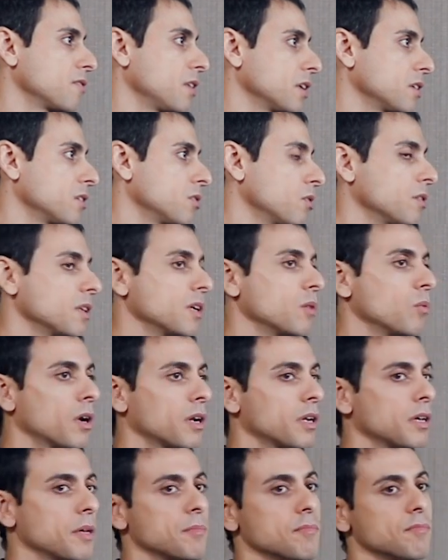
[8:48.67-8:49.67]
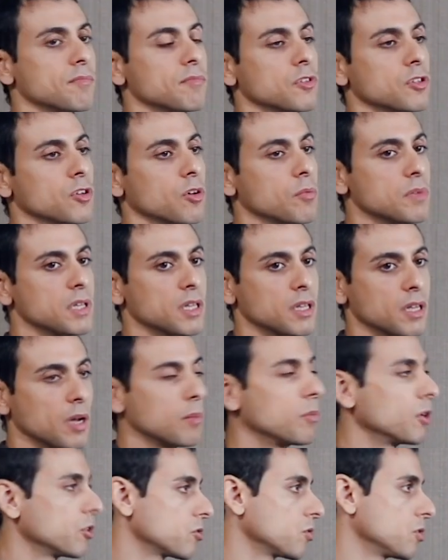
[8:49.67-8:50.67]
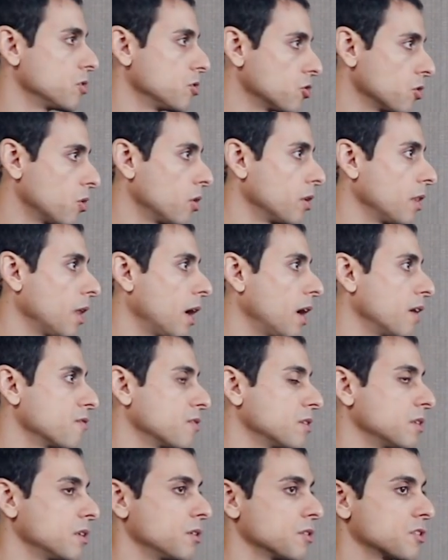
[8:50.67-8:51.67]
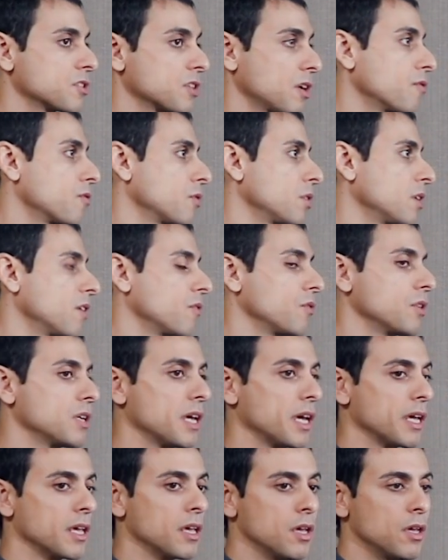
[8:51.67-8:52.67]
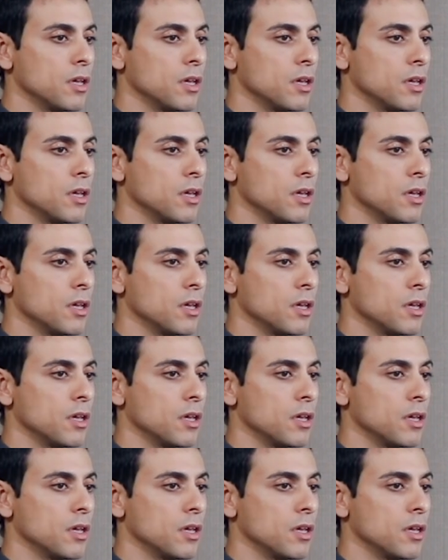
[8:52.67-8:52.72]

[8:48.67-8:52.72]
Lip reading: They want to, be able to enjoy life, and they're suffering every day.